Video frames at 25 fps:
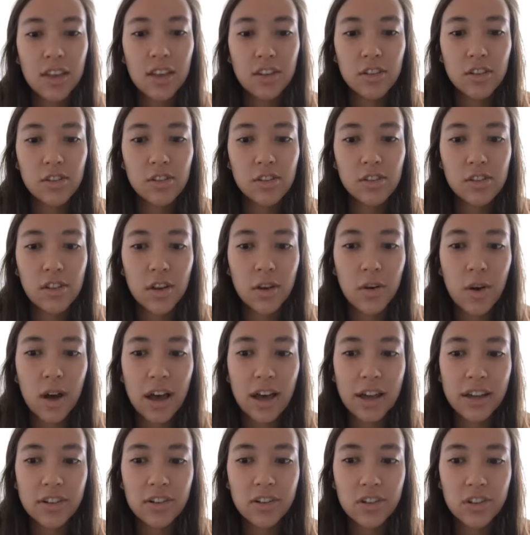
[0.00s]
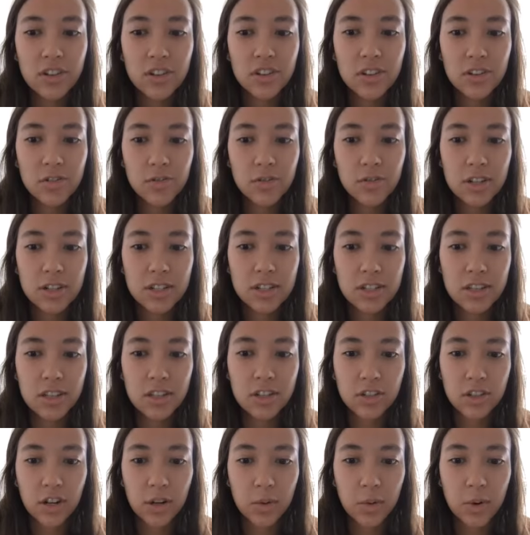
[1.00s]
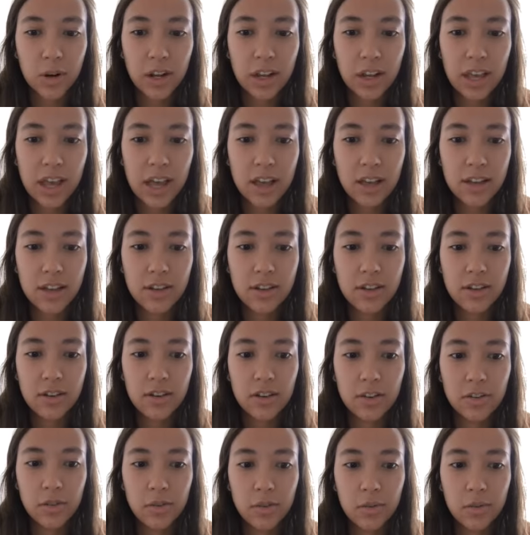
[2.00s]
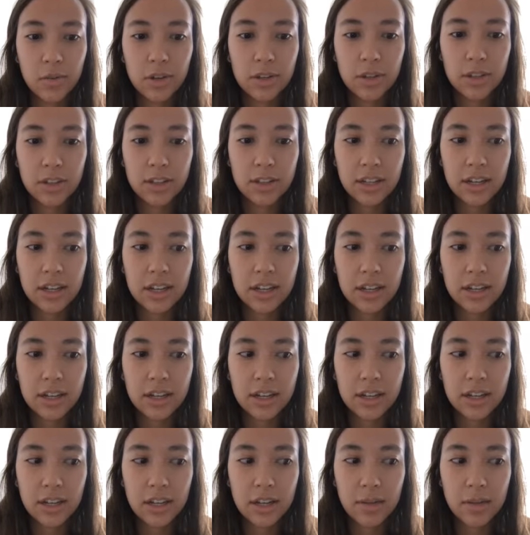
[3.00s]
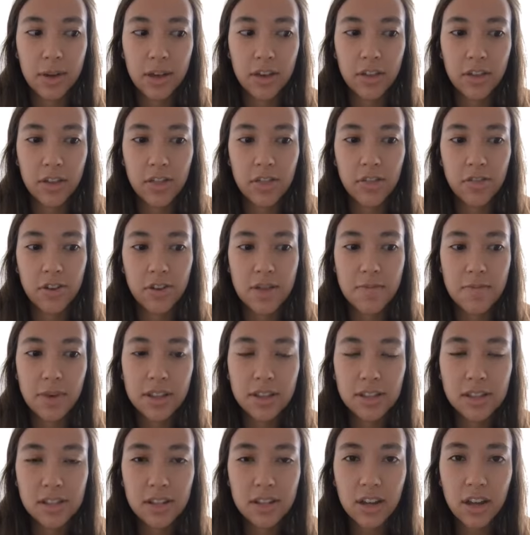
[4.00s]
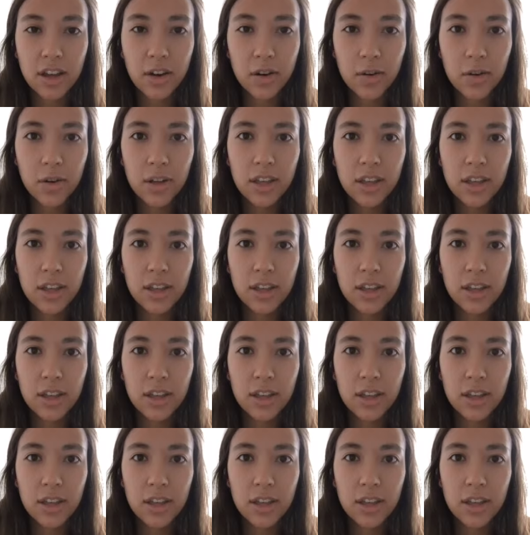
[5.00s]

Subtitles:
So I just recently started working at a new clinic about 3 months ago.